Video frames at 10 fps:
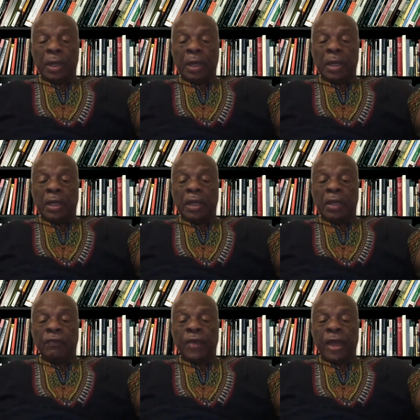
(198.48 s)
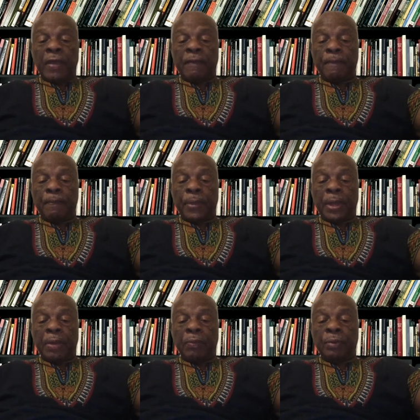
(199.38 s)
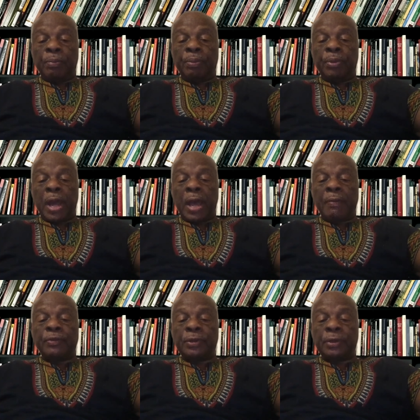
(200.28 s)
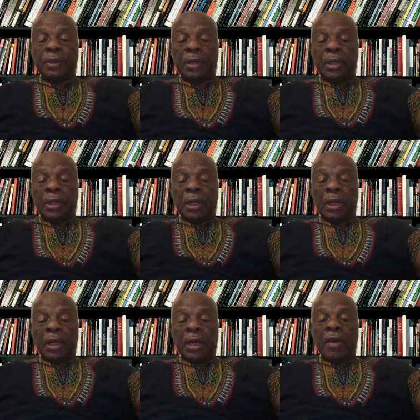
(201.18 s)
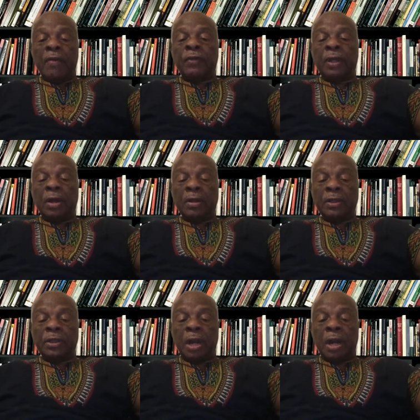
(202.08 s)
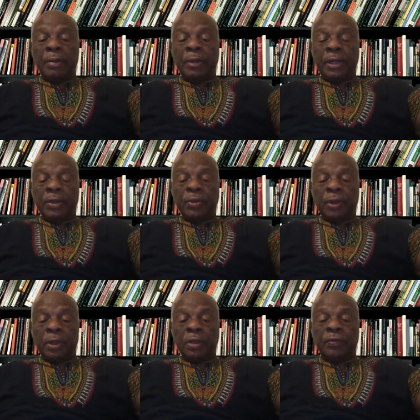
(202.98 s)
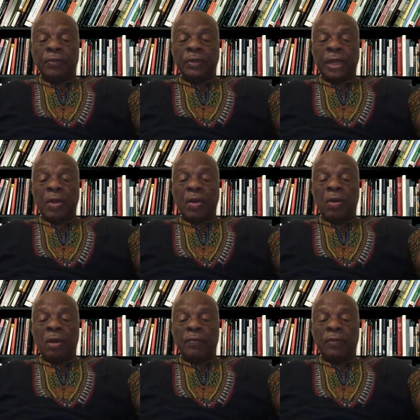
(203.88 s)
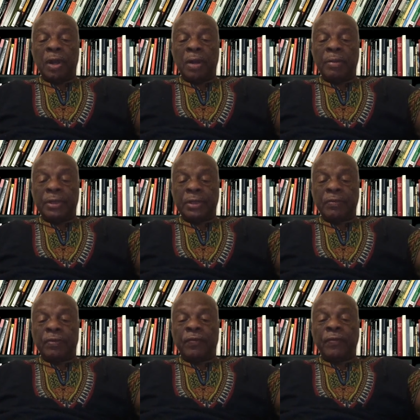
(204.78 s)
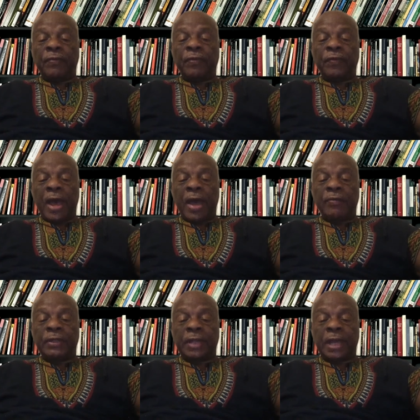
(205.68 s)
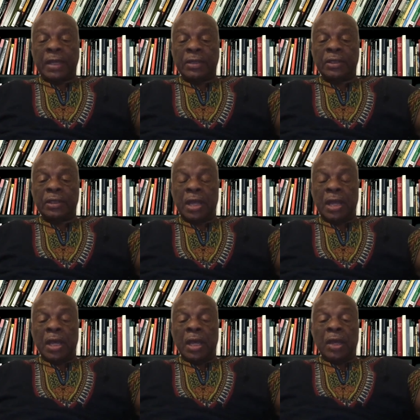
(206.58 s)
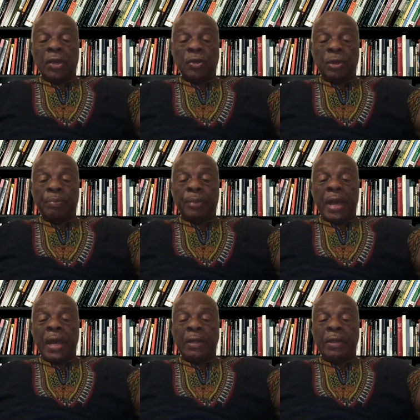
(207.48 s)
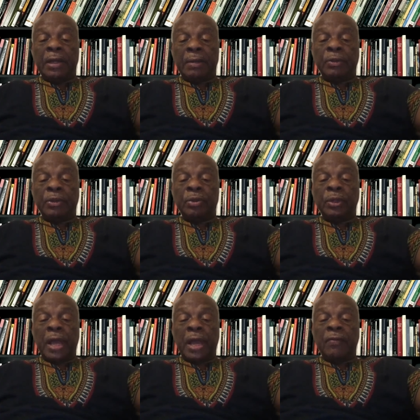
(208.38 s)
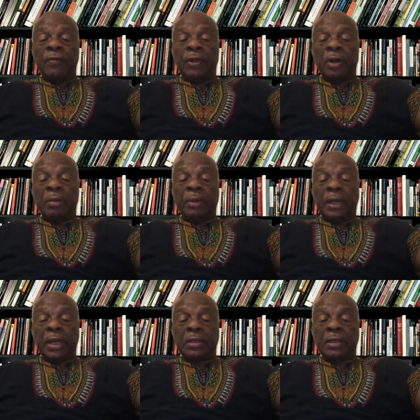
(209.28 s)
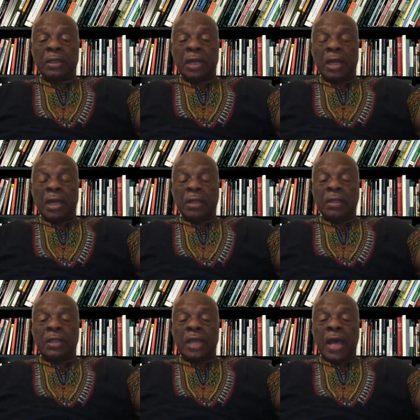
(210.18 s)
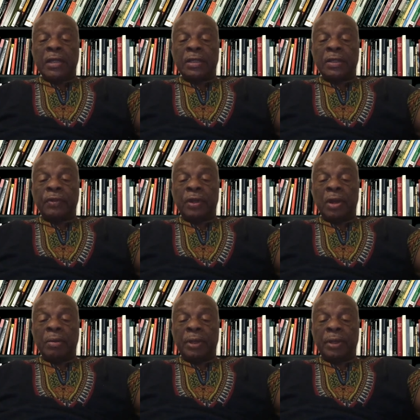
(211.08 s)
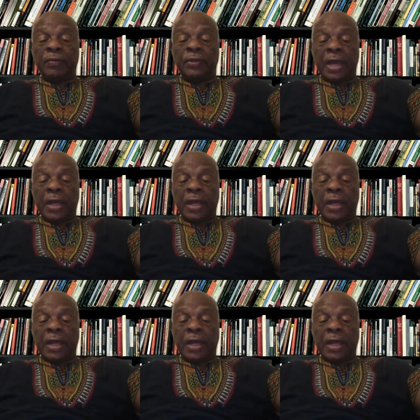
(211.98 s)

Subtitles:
In fact, it would perhaps have the largest army in the world. If you take all of the armies of the 55 states and you combine them, you would have an army as the size of the army of China.